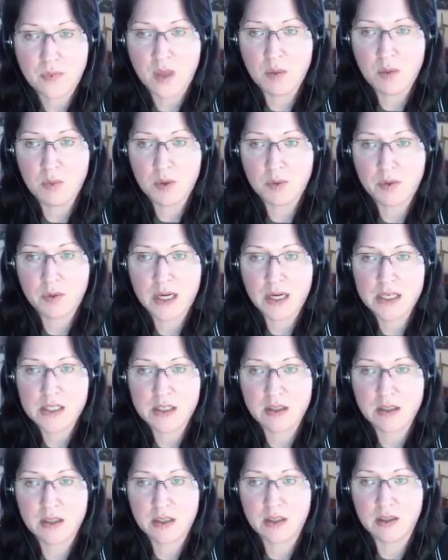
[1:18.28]
but we're
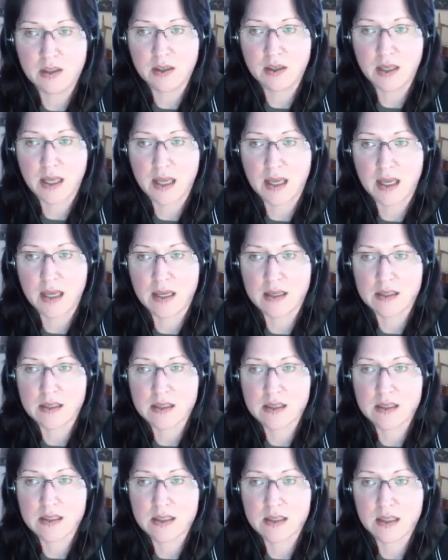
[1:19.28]
actually going to look
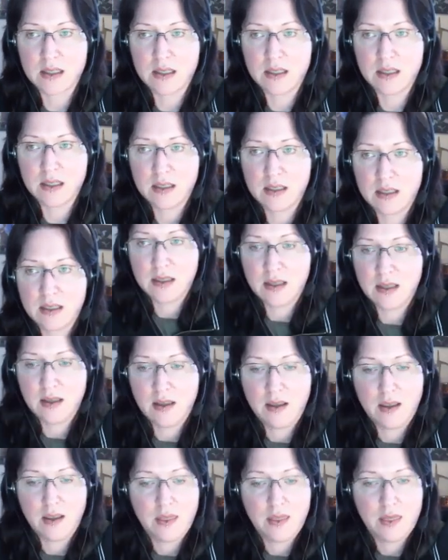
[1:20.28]
at
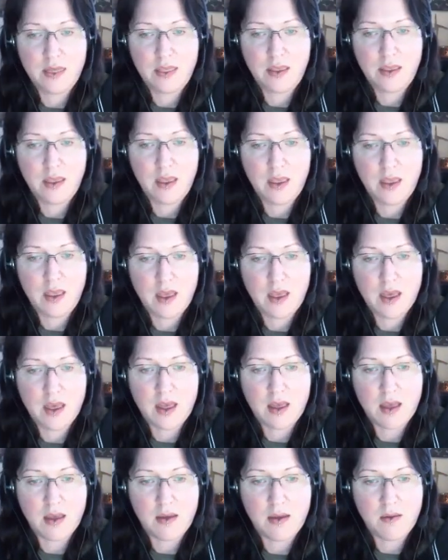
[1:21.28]

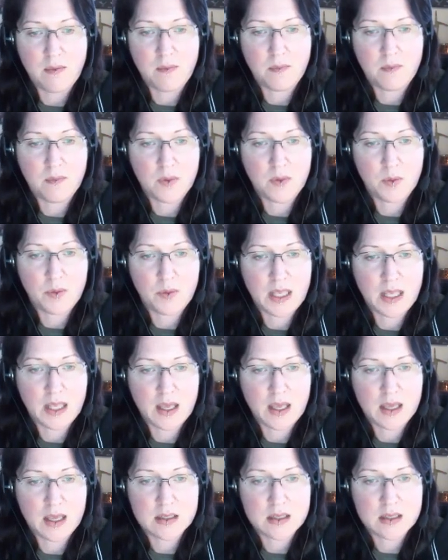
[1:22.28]
the, we
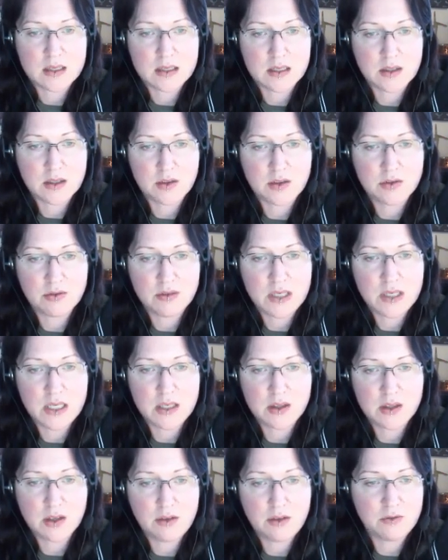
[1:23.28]
get
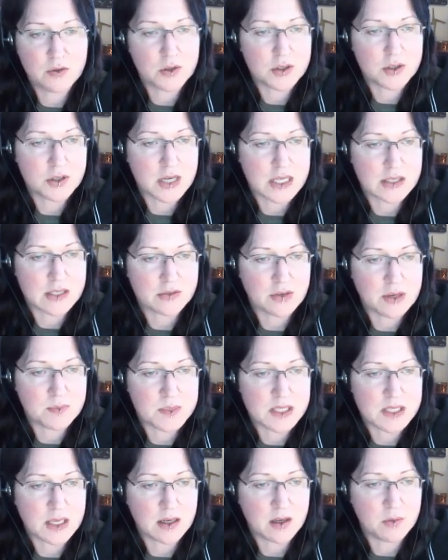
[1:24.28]
34
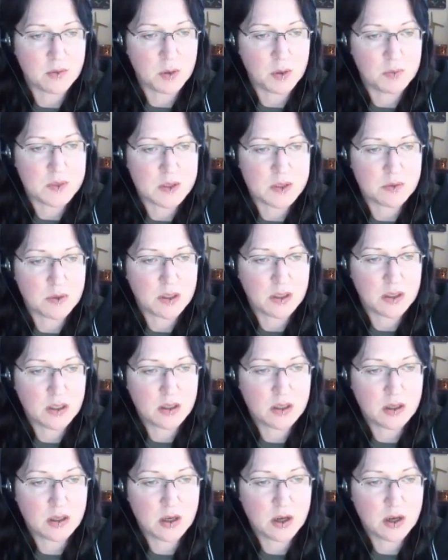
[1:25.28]
transcripts that come up. So we're going
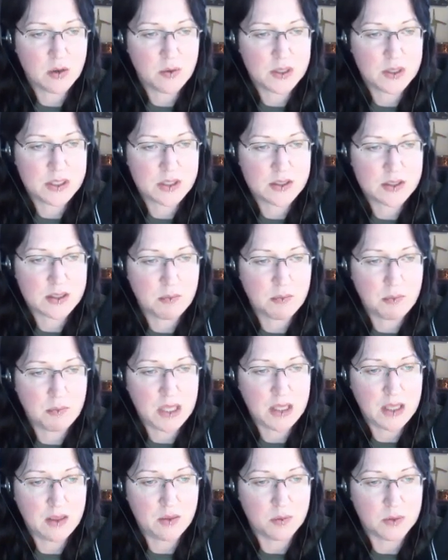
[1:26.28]
to go with just the
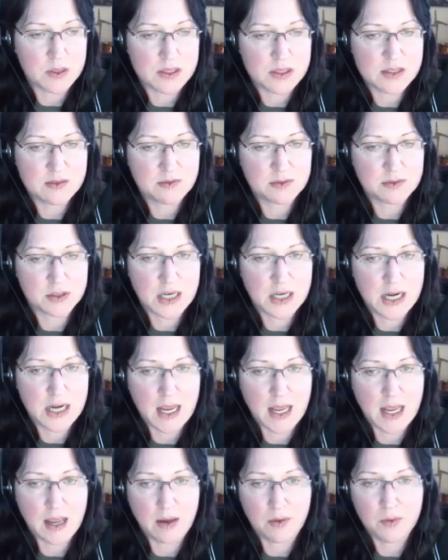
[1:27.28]
Meath ones for
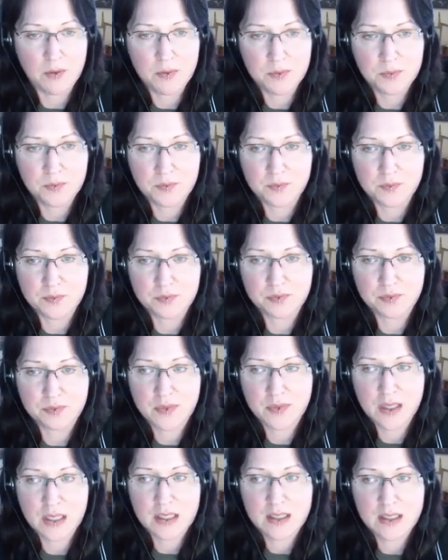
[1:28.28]
now.
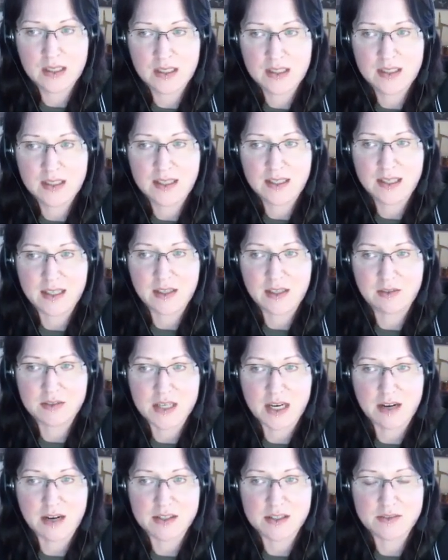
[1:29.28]
The Hill of
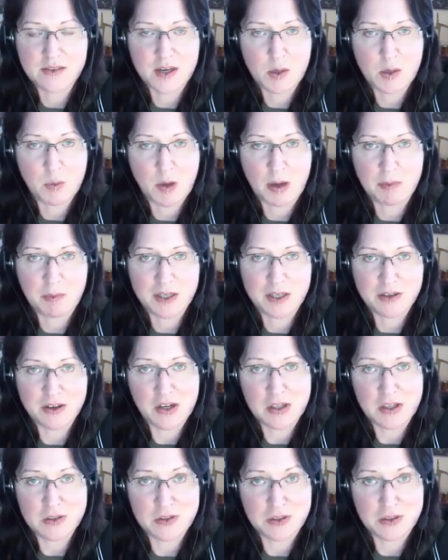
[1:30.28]
Tara is very popular
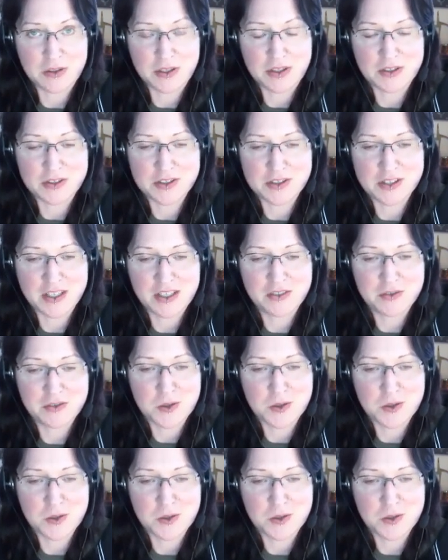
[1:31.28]
all through the country, of